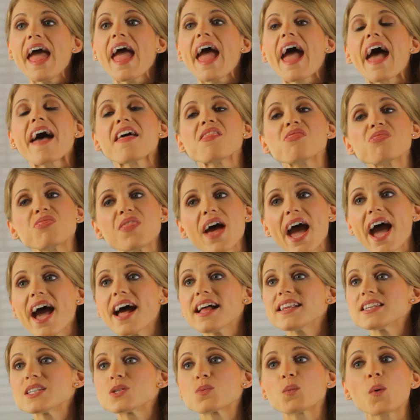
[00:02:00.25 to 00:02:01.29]
And
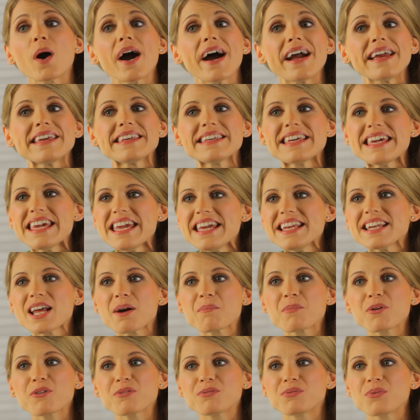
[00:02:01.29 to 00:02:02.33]
that's why key
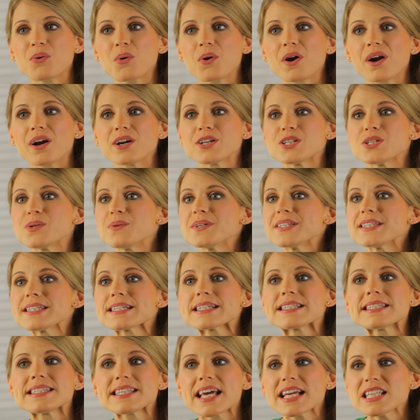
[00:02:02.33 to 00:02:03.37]
number 4 to a
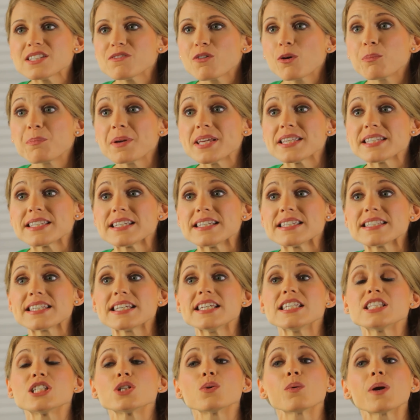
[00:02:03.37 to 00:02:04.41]
successful business
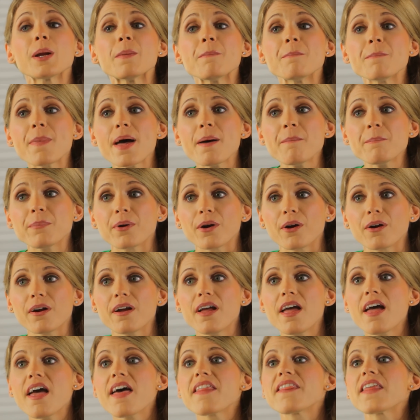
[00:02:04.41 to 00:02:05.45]
is to remember
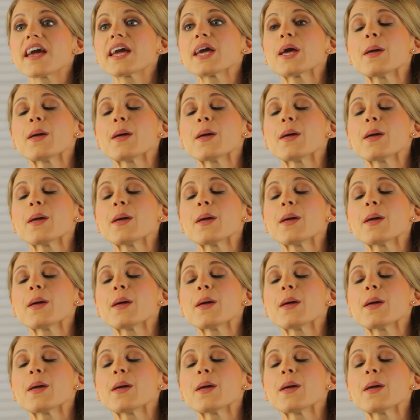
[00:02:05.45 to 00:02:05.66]
that